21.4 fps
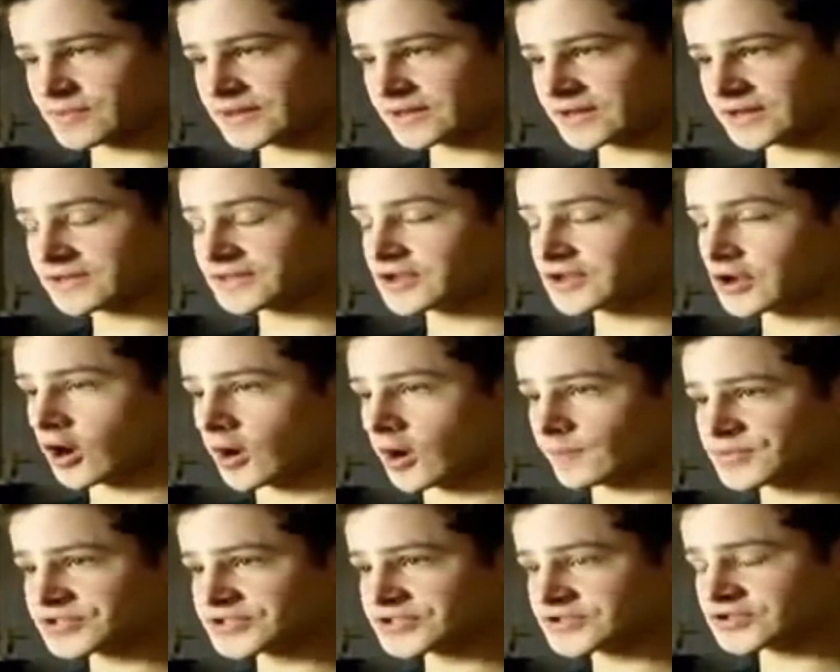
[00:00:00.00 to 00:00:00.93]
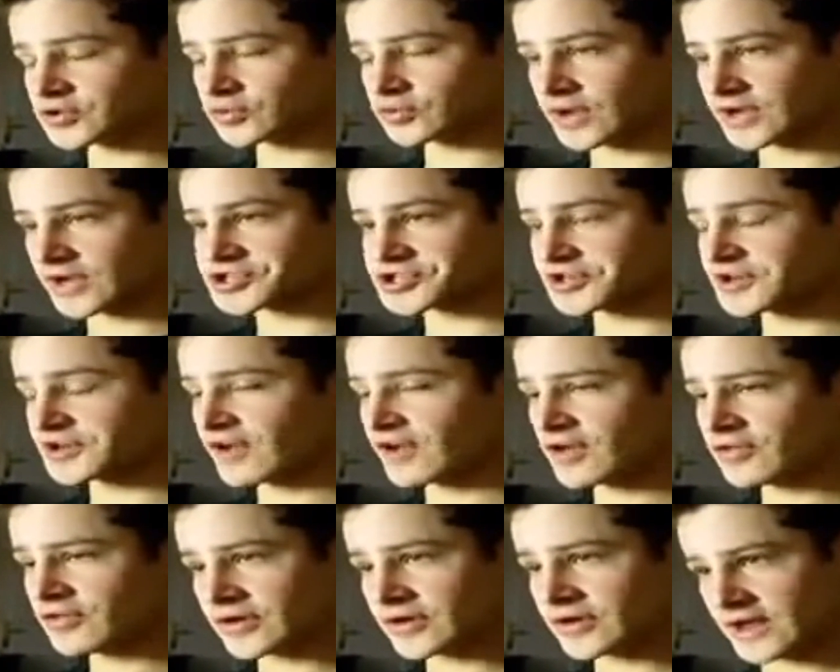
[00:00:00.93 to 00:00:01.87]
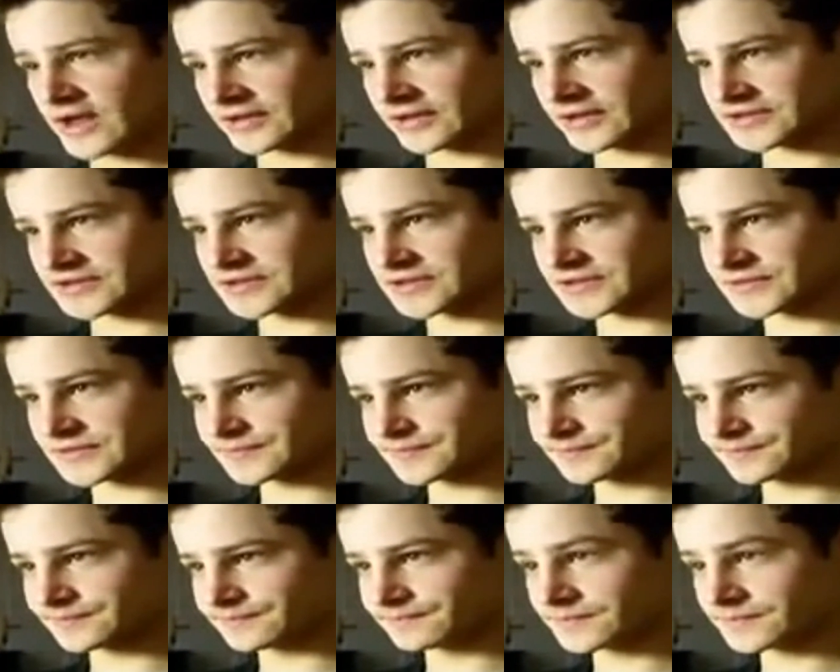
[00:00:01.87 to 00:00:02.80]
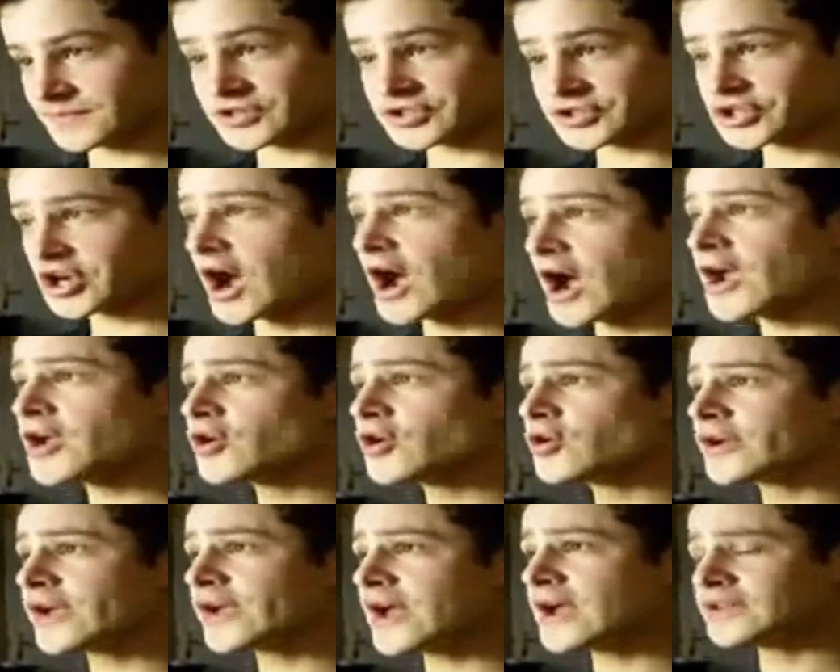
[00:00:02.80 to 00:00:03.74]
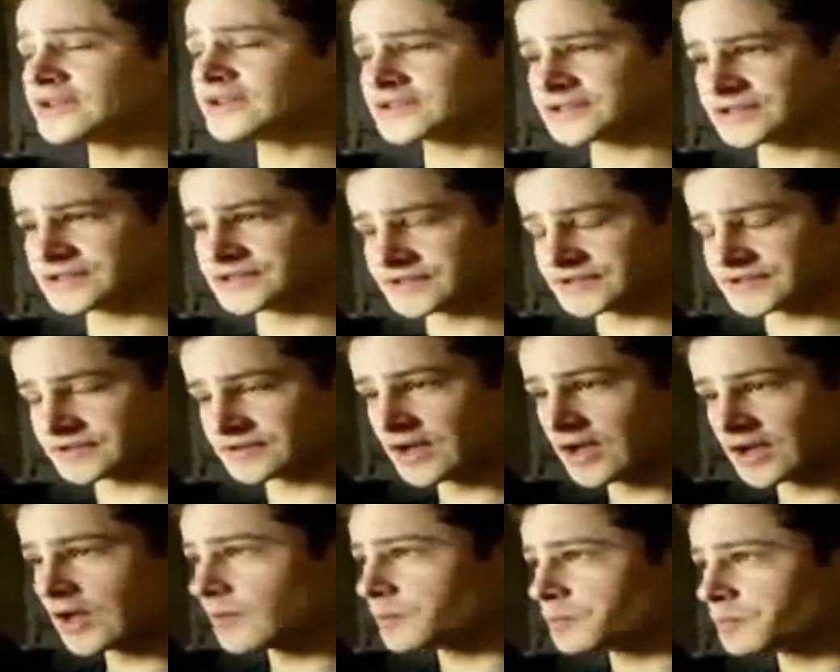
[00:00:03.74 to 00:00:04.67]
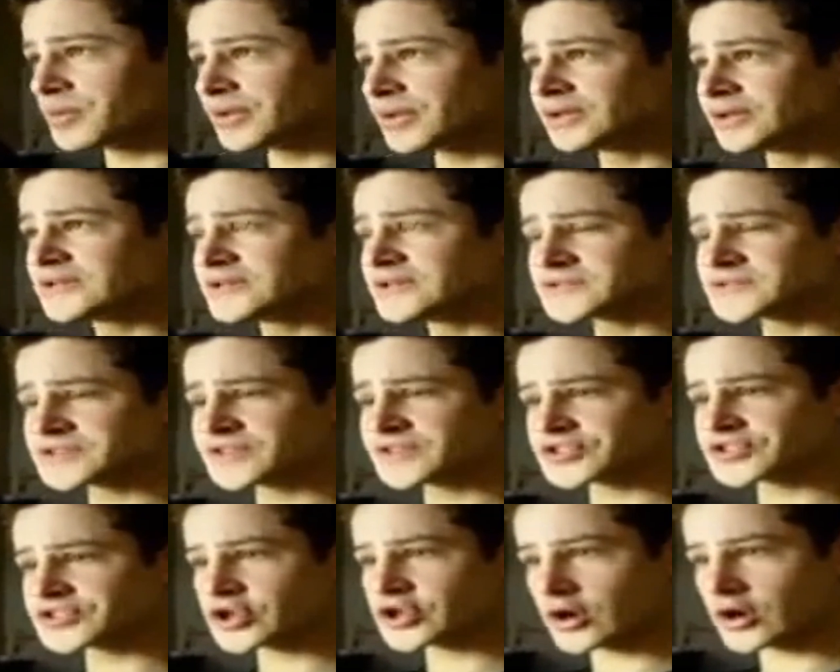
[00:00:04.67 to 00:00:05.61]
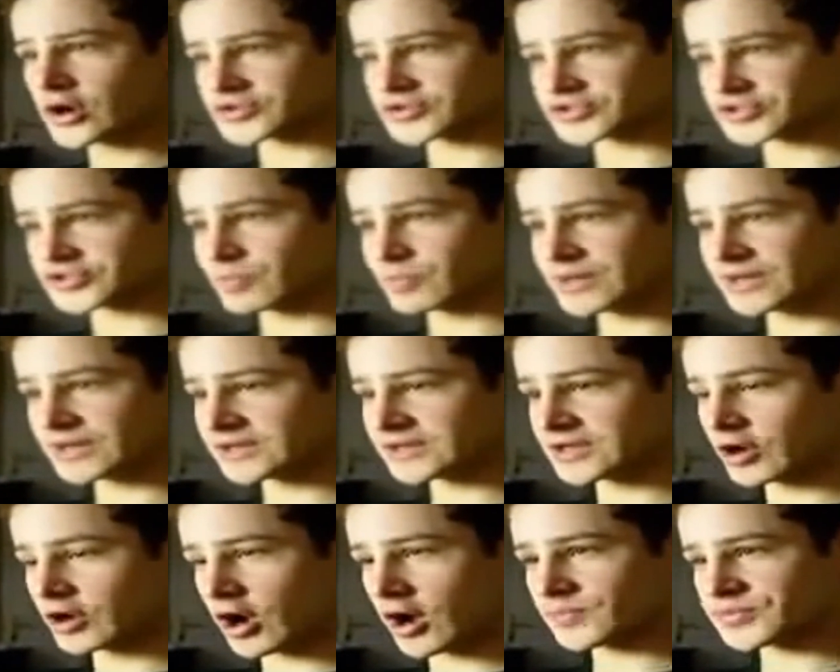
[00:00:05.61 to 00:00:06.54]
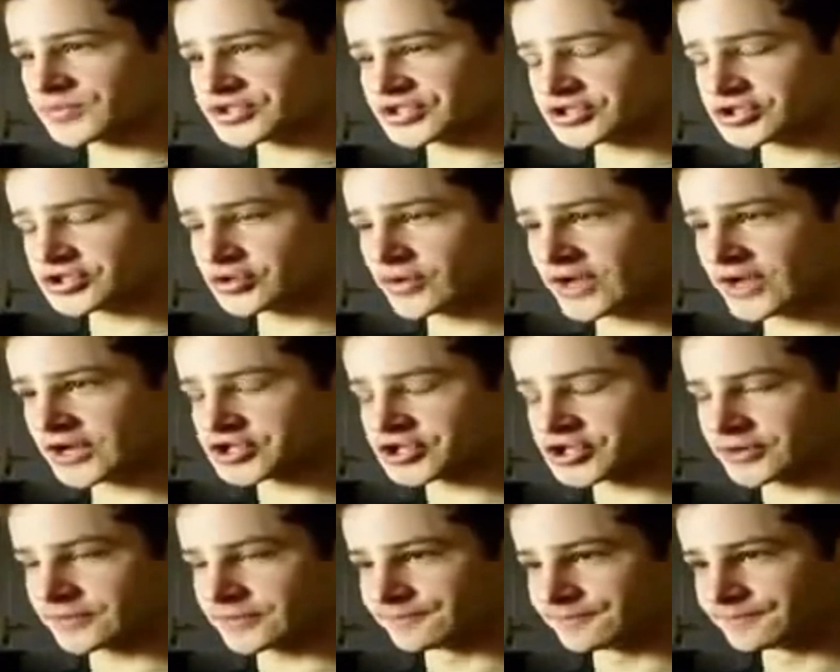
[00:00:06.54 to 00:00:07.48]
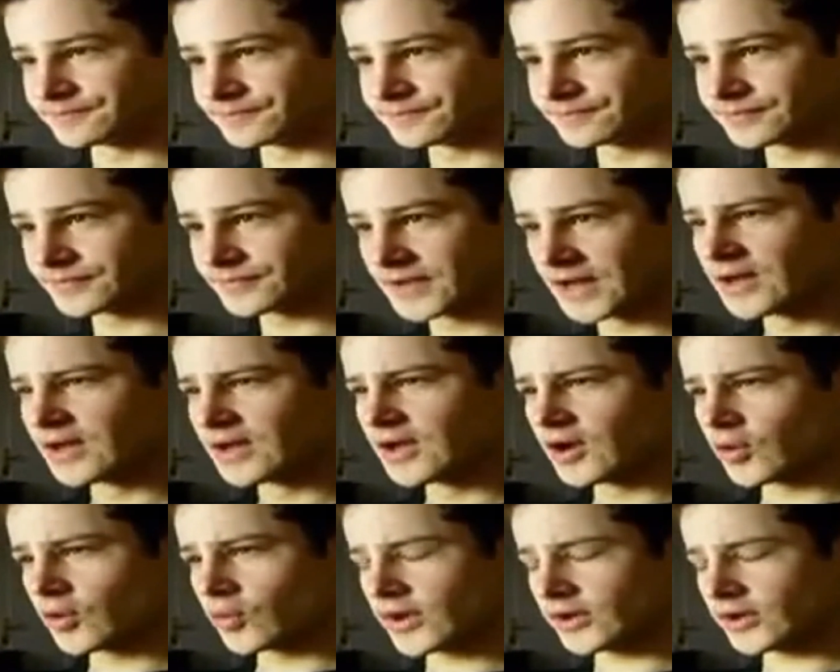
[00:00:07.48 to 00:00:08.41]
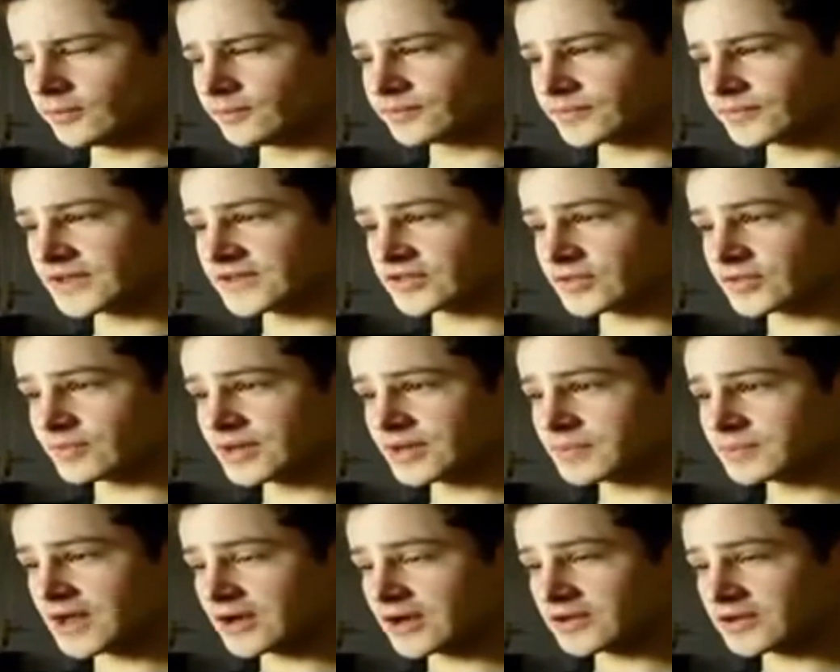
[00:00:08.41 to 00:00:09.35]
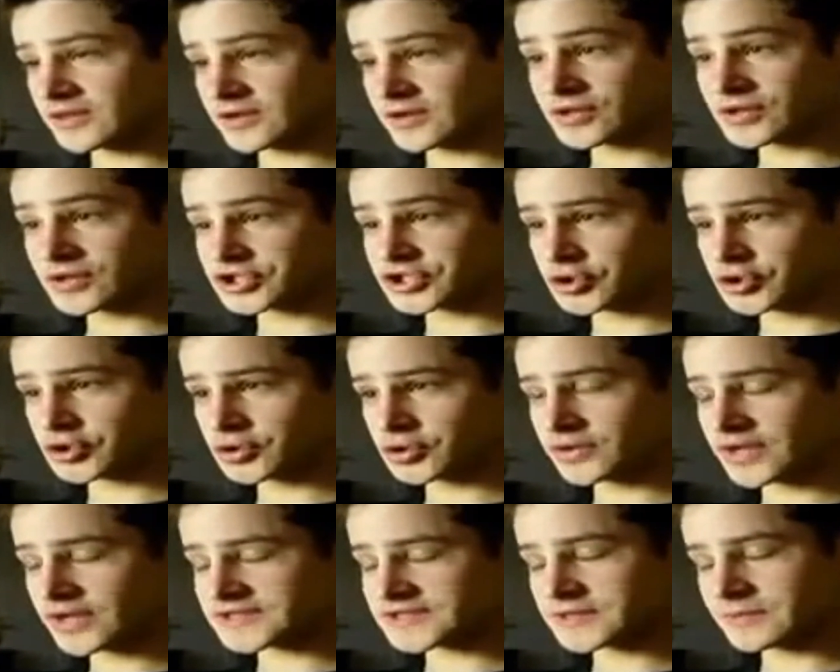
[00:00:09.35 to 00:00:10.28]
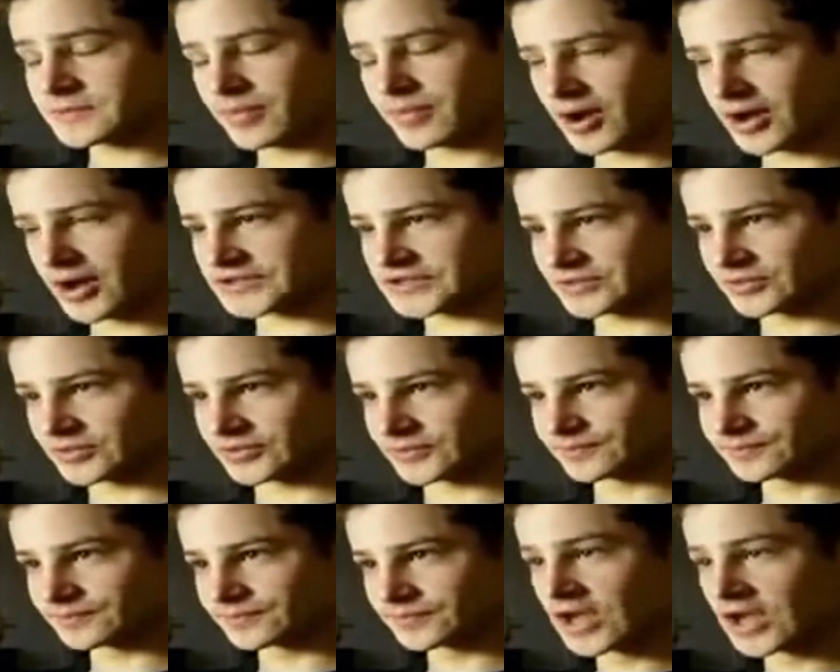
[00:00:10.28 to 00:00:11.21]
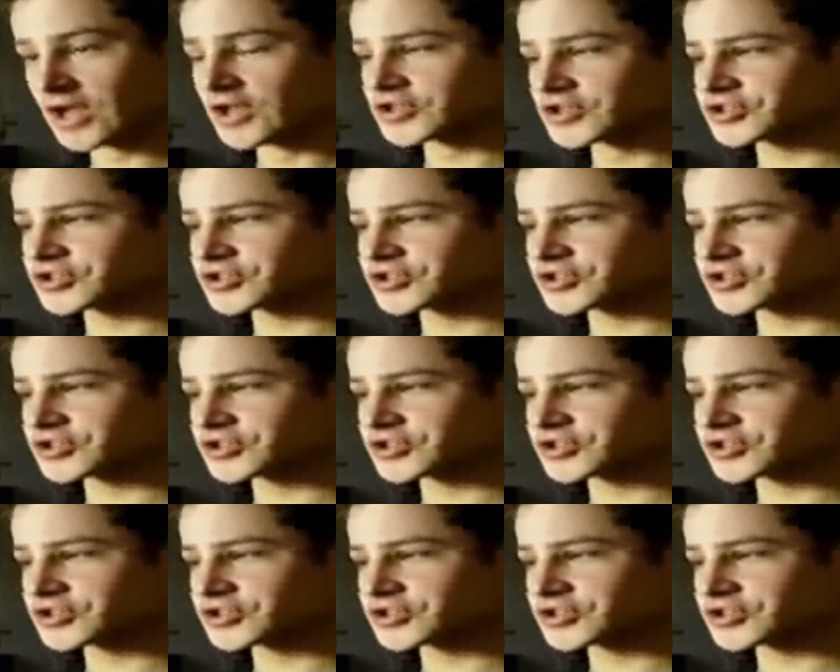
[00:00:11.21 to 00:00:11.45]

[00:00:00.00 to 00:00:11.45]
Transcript: that are spinning in the opposite direction of other galaxies. Entire galaxies. Billions of stars spinning in the opposite direction. Well, if the Big Bang Theory is true, that's impossible.